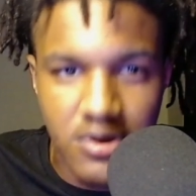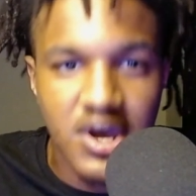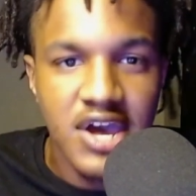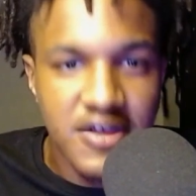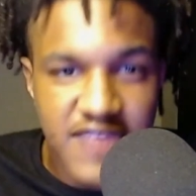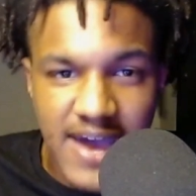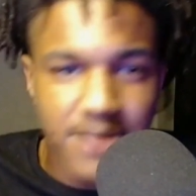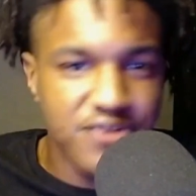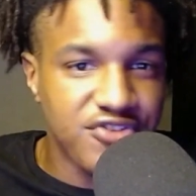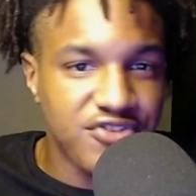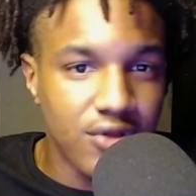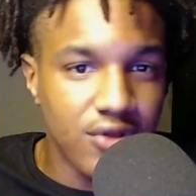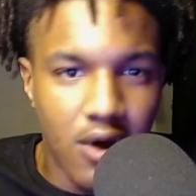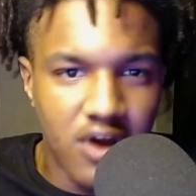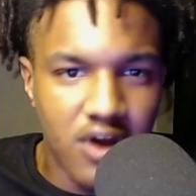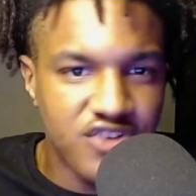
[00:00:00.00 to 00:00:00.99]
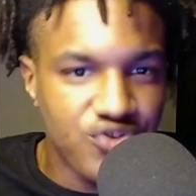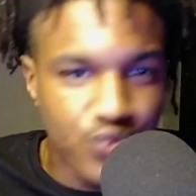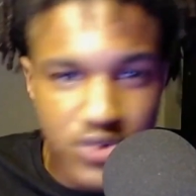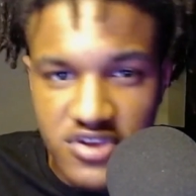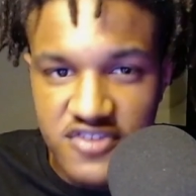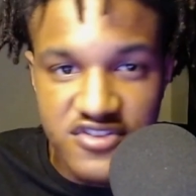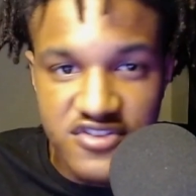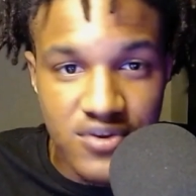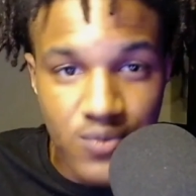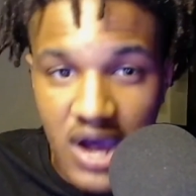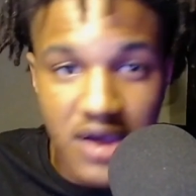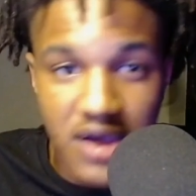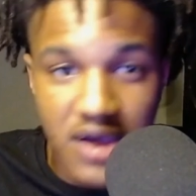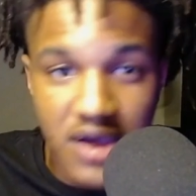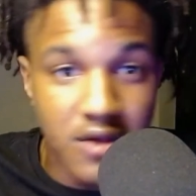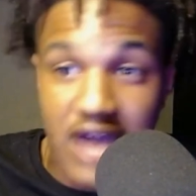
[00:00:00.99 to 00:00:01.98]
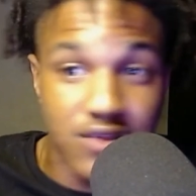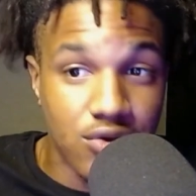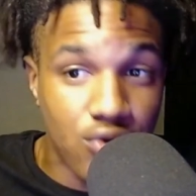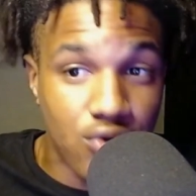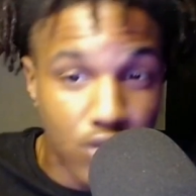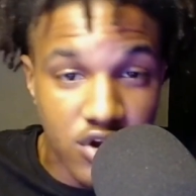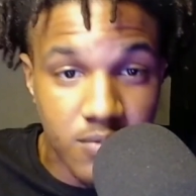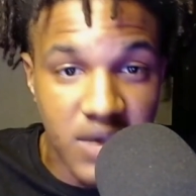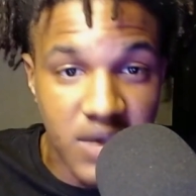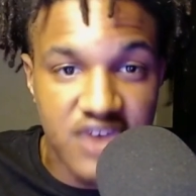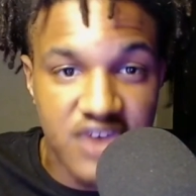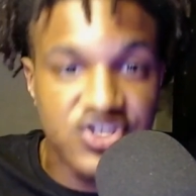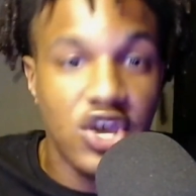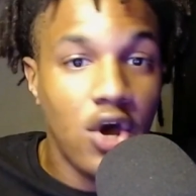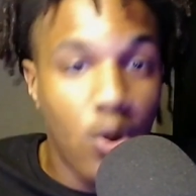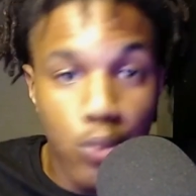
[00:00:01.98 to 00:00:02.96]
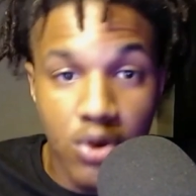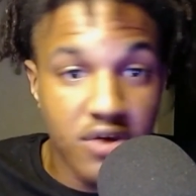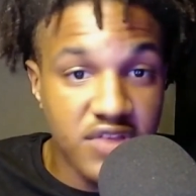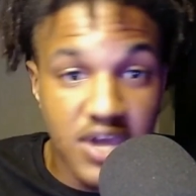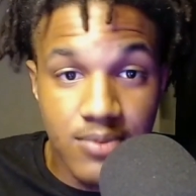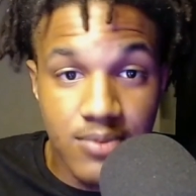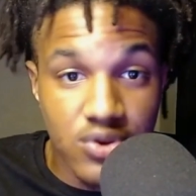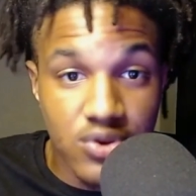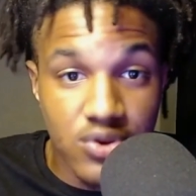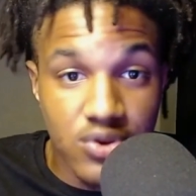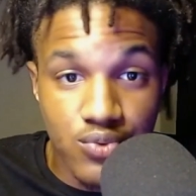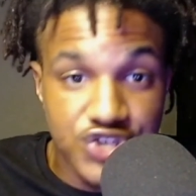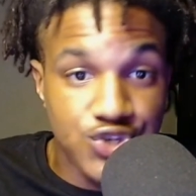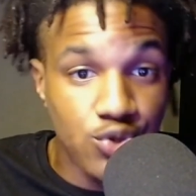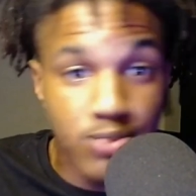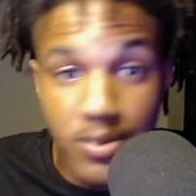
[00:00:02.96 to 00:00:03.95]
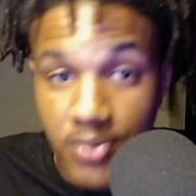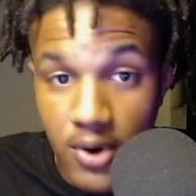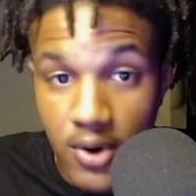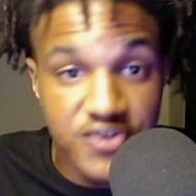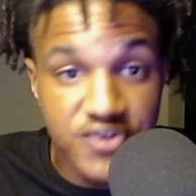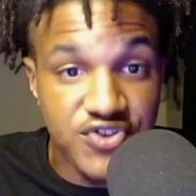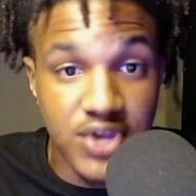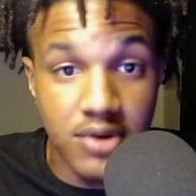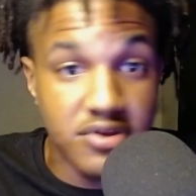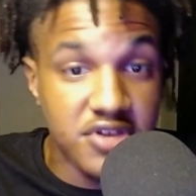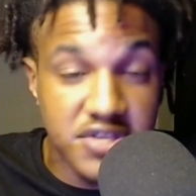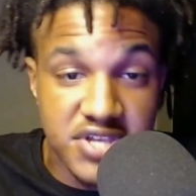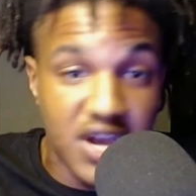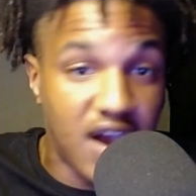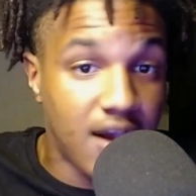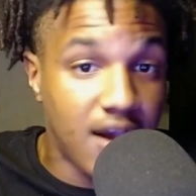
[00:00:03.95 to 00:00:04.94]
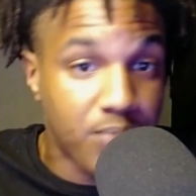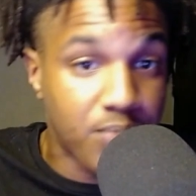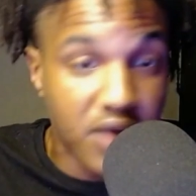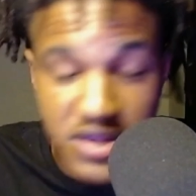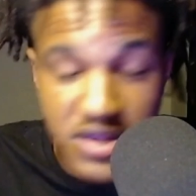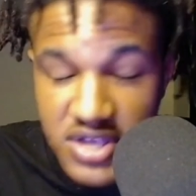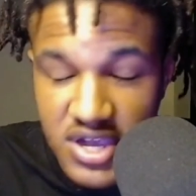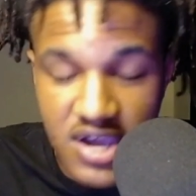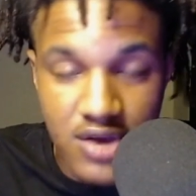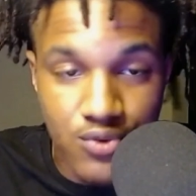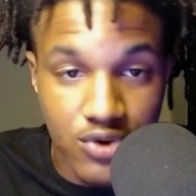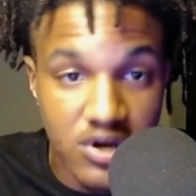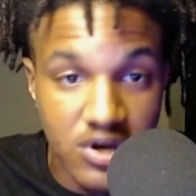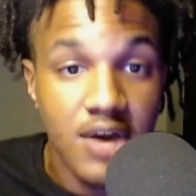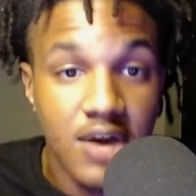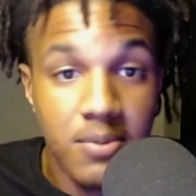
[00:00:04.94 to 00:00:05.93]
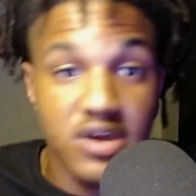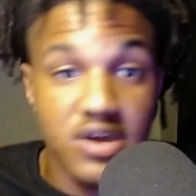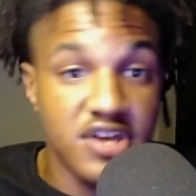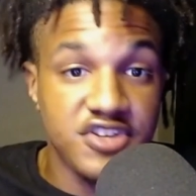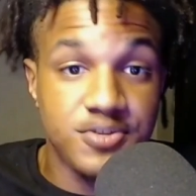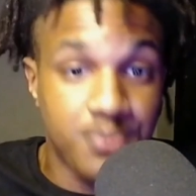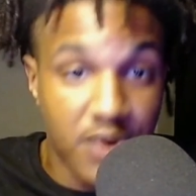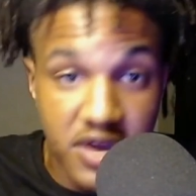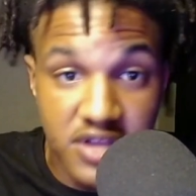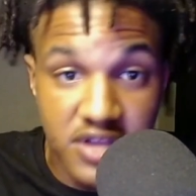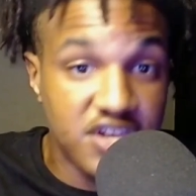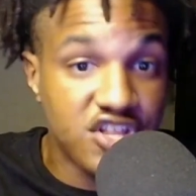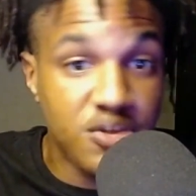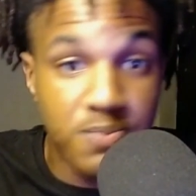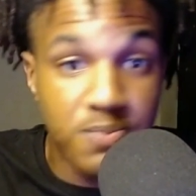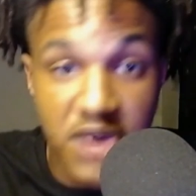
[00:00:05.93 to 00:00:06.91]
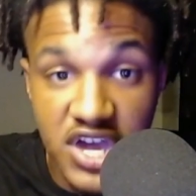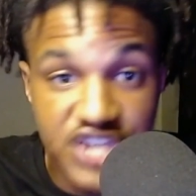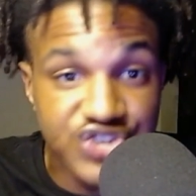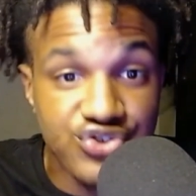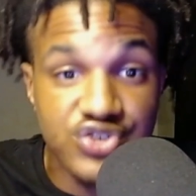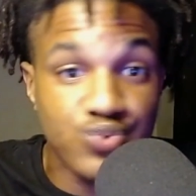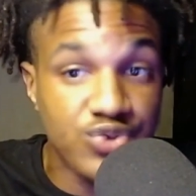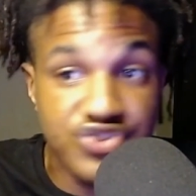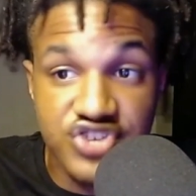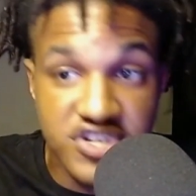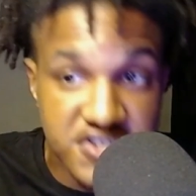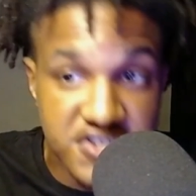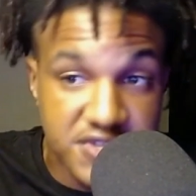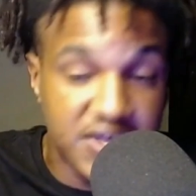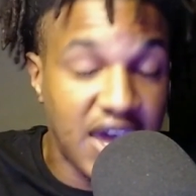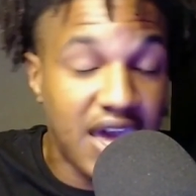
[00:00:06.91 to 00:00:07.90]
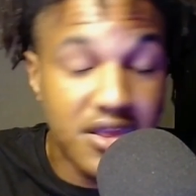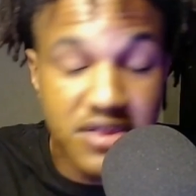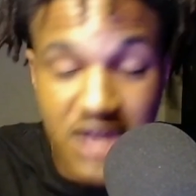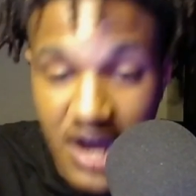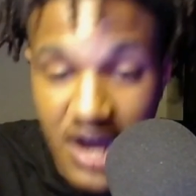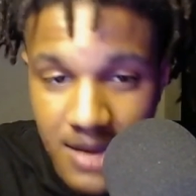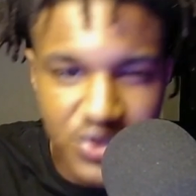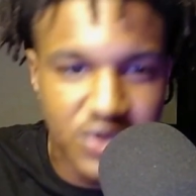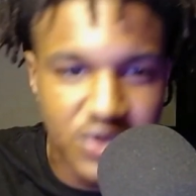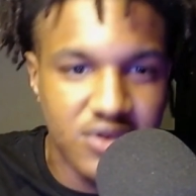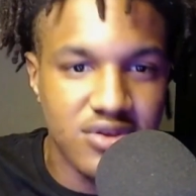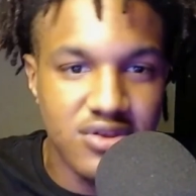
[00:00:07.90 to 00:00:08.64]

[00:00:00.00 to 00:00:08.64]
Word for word: That was a large reason why a lot of quarterbacks weren't able to win Super Bowls during the Tom Brady era because Brady and the Patriots were just that dominant.